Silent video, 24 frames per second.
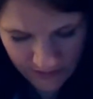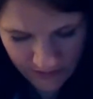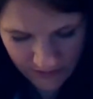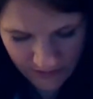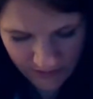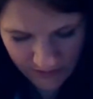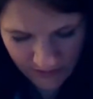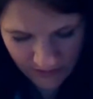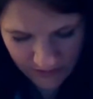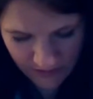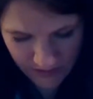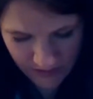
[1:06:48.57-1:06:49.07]

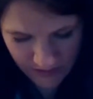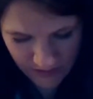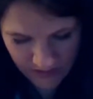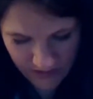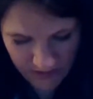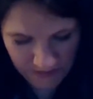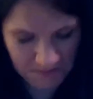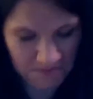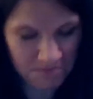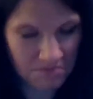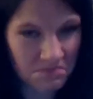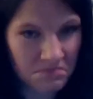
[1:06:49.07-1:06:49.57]

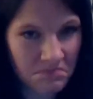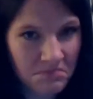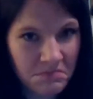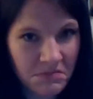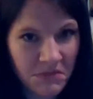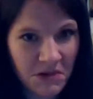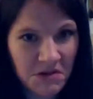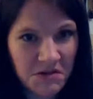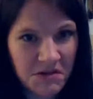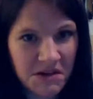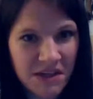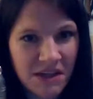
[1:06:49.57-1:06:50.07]
Uh, all
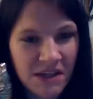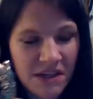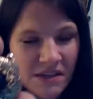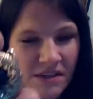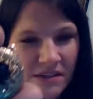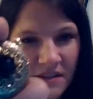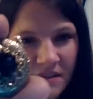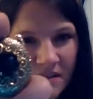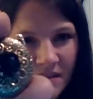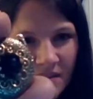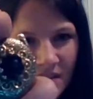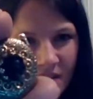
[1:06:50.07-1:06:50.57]
right.
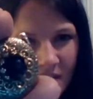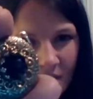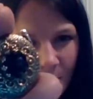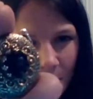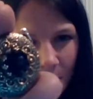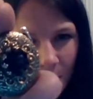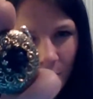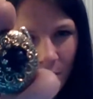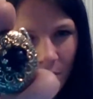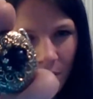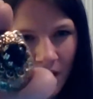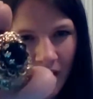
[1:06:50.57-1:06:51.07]

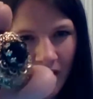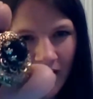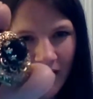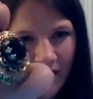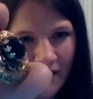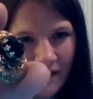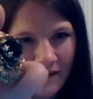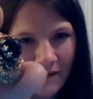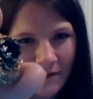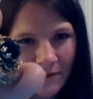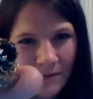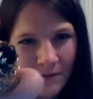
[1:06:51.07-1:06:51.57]
Some black
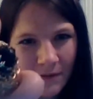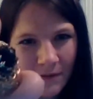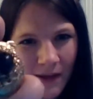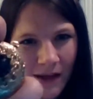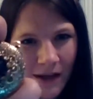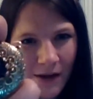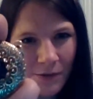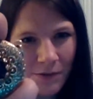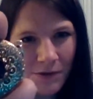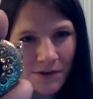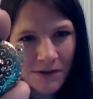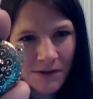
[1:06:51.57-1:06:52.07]

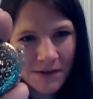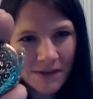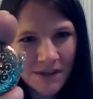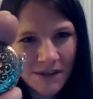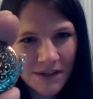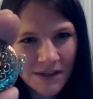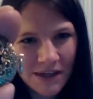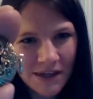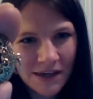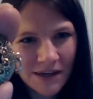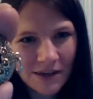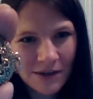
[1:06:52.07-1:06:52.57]
flower
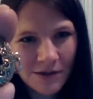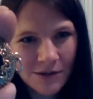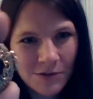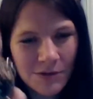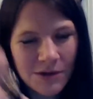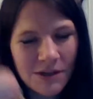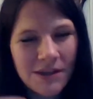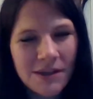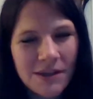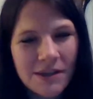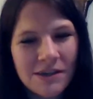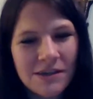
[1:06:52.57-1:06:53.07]
thing kind of
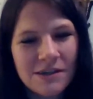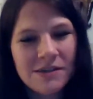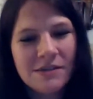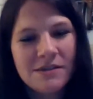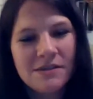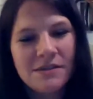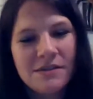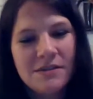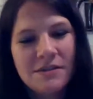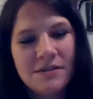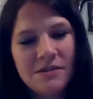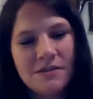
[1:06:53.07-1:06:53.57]
glued in there.
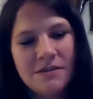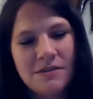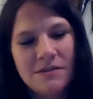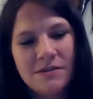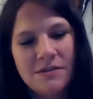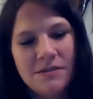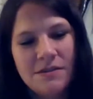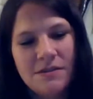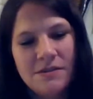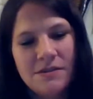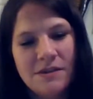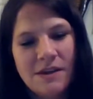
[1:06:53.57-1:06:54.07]

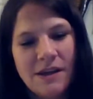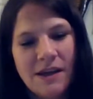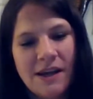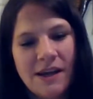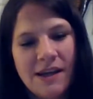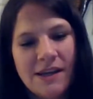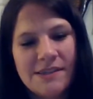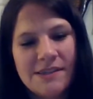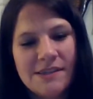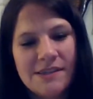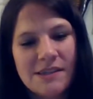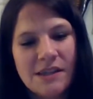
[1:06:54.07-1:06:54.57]
I
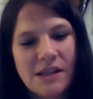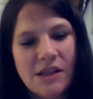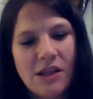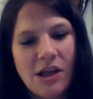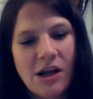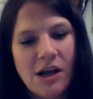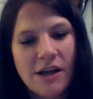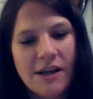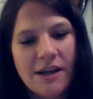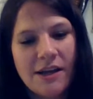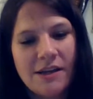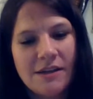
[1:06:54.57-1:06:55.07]
guess it's a
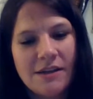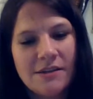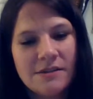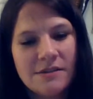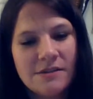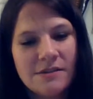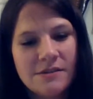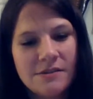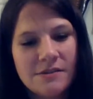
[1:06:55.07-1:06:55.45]
locket.